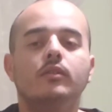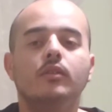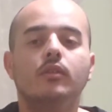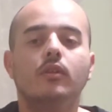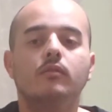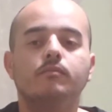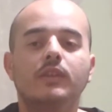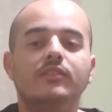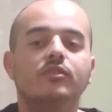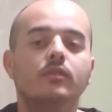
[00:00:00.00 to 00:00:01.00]
you know,
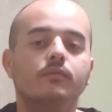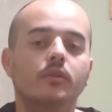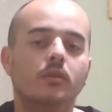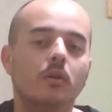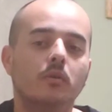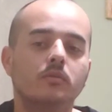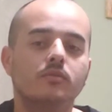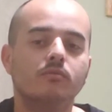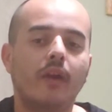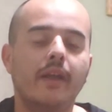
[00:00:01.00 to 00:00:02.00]
achieve your
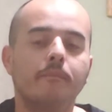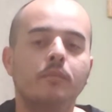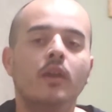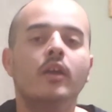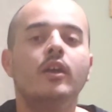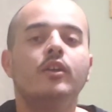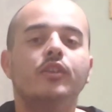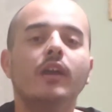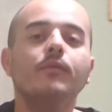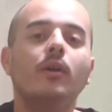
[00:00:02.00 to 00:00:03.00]
goals, right?
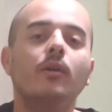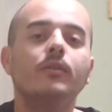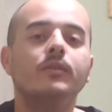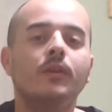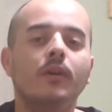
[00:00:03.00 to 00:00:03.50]
You ever heard the